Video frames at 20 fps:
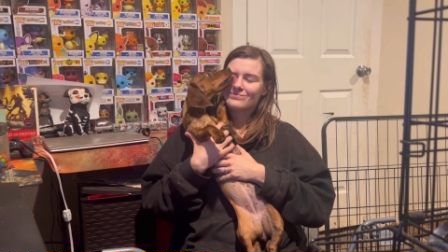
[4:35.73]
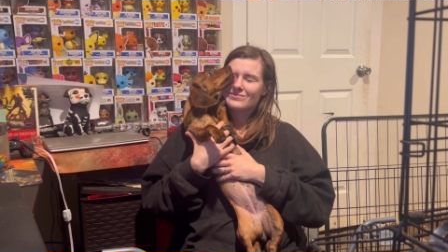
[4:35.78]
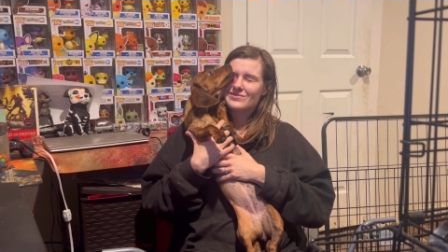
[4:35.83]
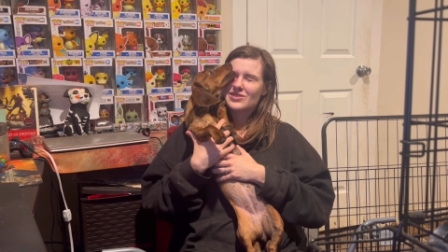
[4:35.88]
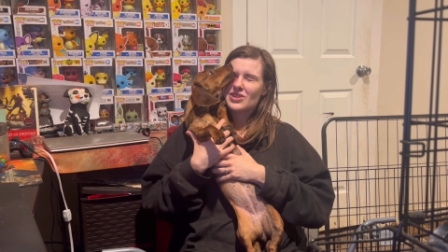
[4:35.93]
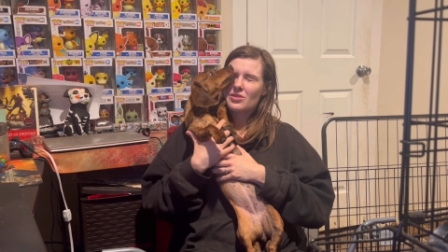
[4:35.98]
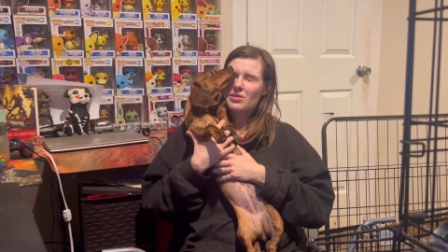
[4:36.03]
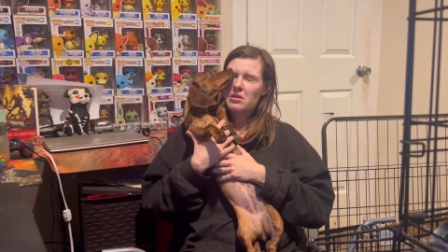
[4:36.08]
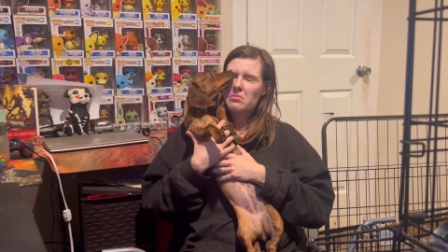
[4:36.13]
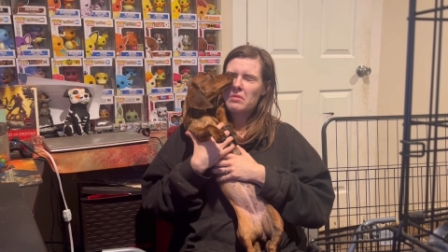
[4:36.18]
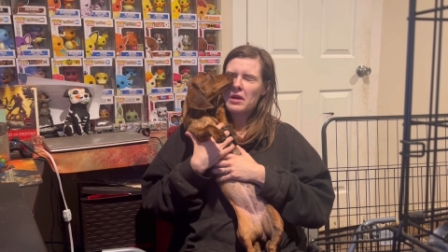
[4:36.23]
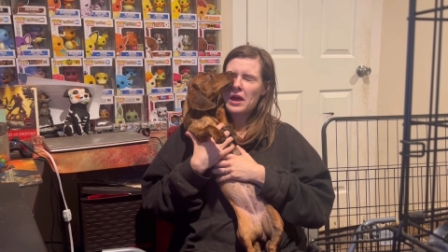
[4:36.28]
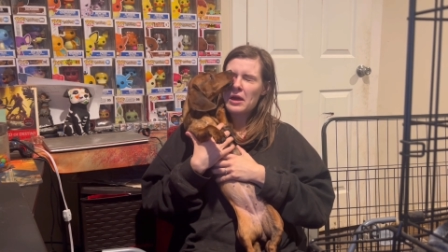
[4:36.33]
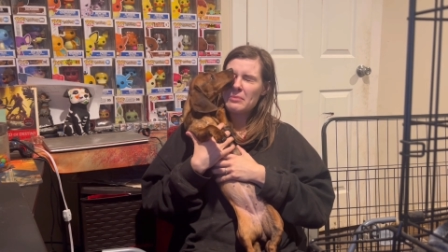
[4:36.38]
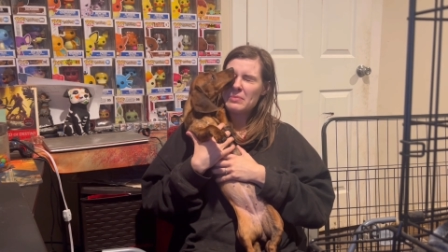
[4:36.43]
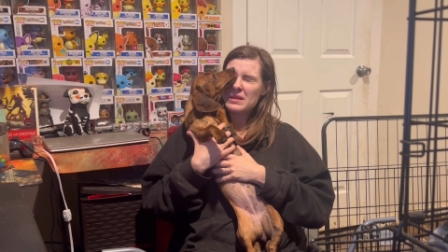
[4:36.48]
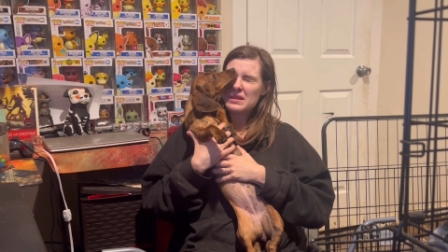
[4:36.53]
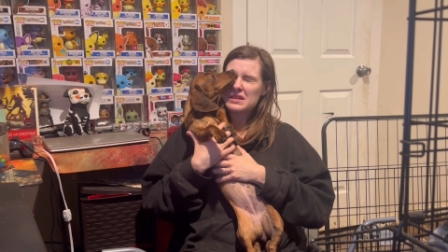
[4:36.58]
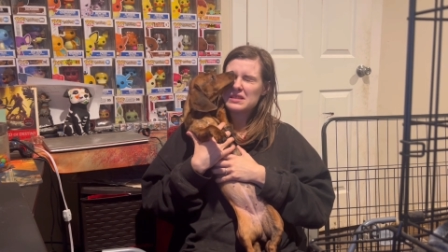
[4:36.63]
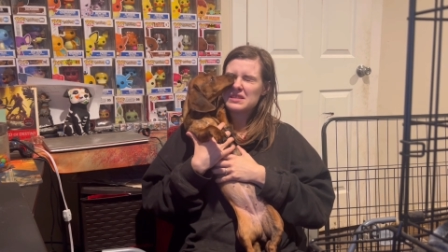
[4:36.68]
So I'm
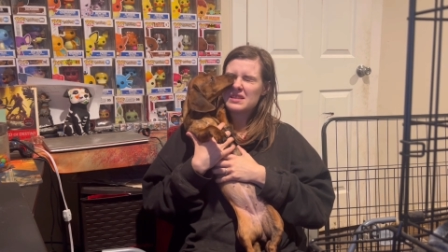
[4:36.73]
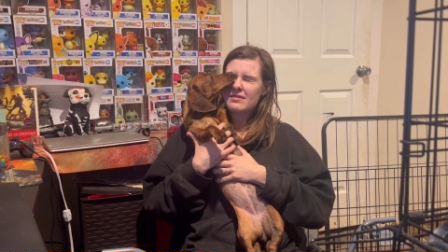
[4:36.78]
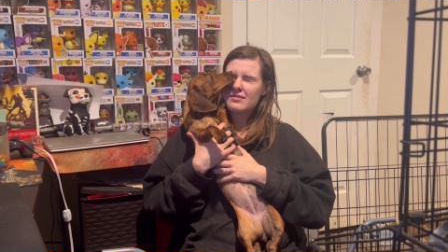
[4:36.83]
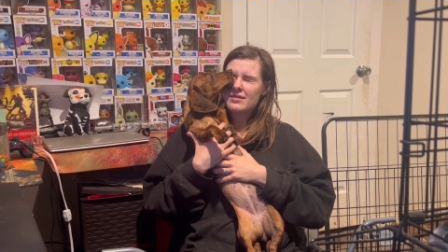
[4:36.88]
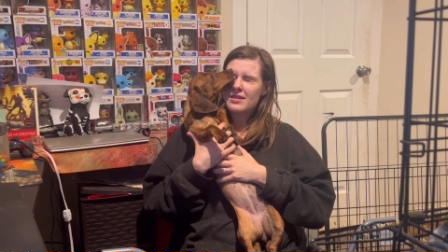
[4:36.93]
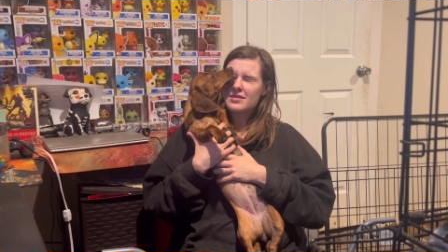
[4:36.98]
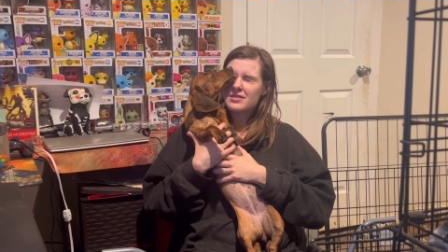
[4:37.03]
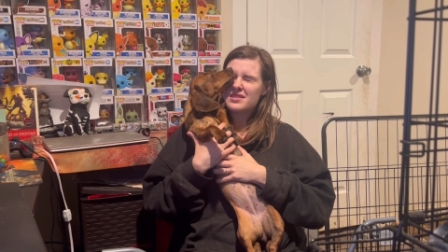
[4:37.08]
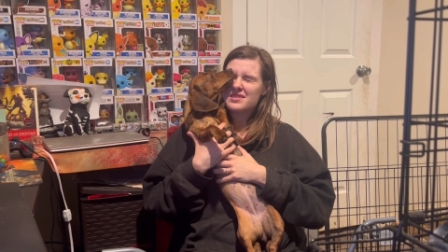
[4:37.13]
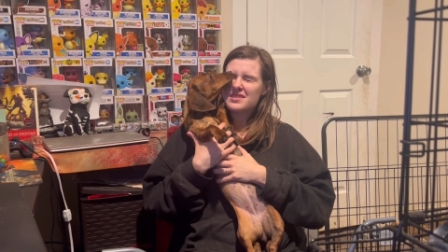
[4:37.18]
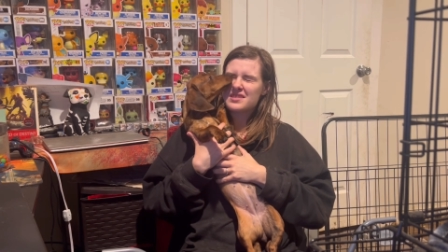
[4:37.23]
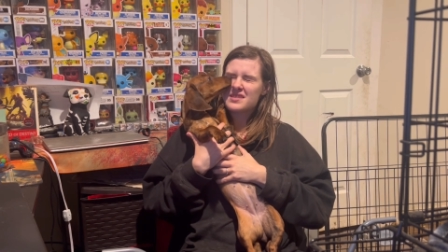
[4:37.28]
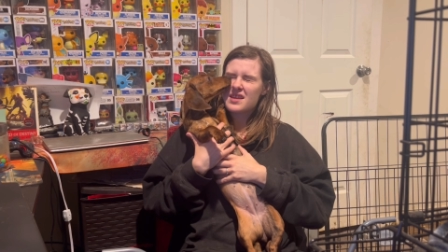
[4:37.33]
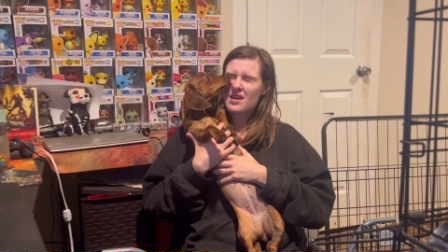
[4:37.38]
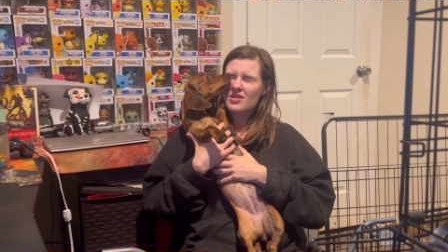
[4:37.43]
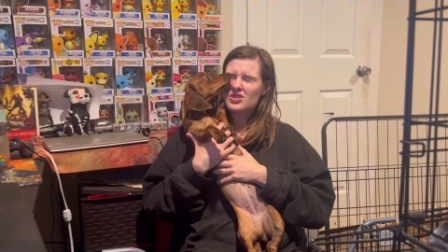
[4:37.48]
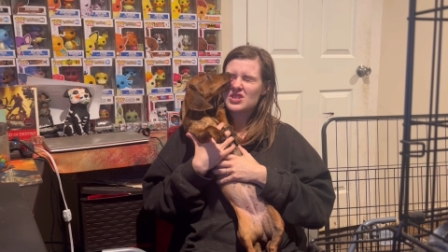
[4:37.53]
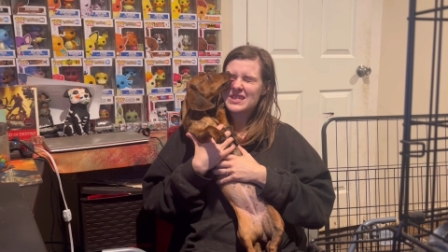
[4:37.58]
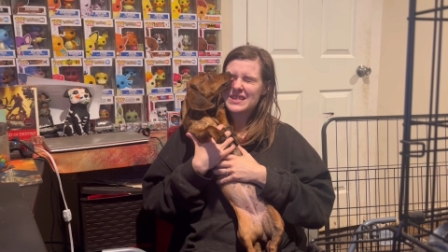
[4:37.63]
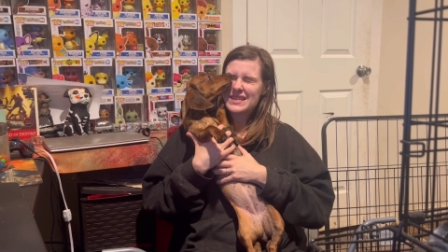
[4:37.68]
happy to see that this is
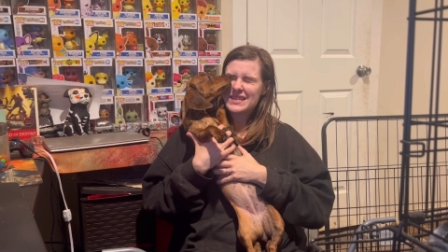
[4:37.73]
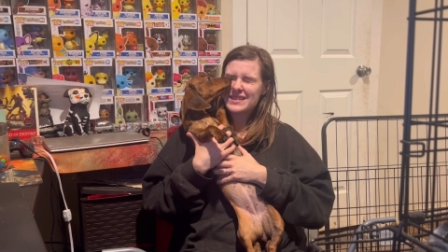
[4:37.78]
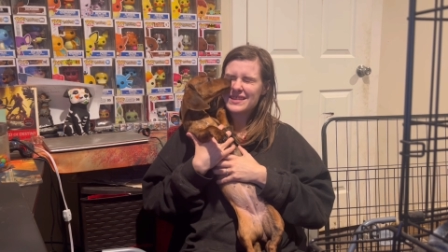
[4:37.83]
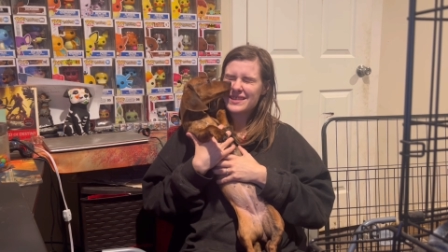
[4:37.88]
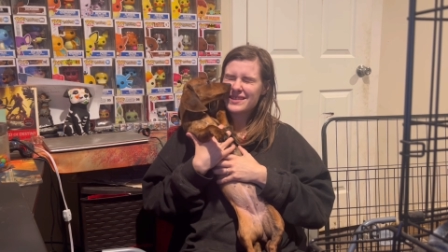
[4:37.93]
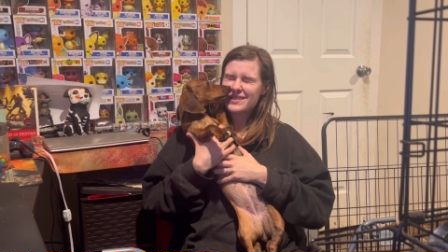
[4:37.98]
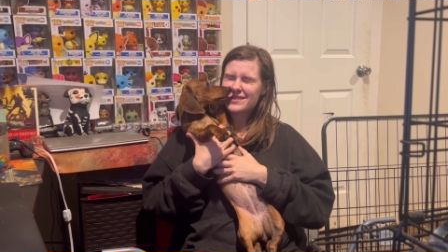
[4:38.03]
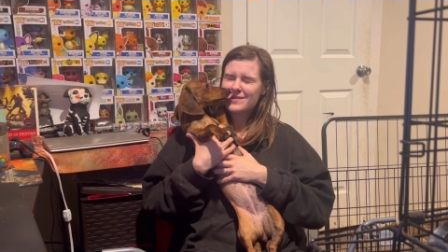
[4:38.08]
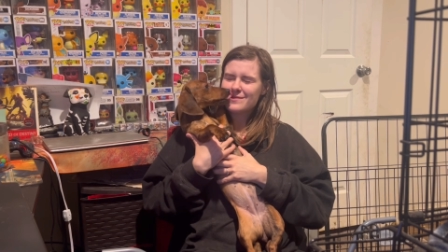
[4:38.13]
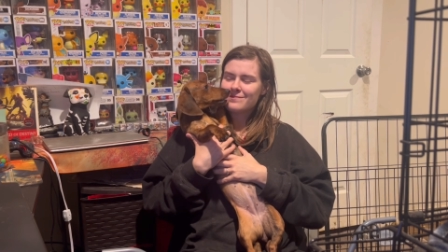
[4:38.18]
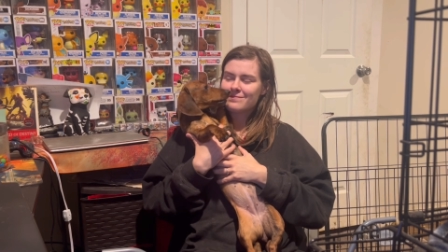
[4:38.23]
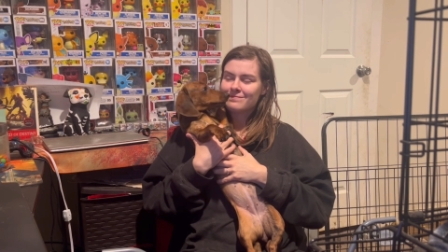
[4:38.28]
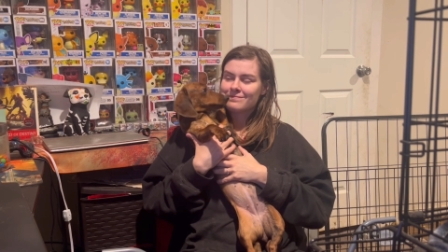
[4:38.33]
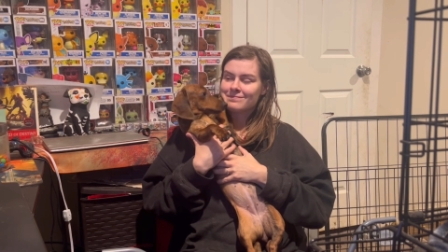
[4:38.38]
how she is,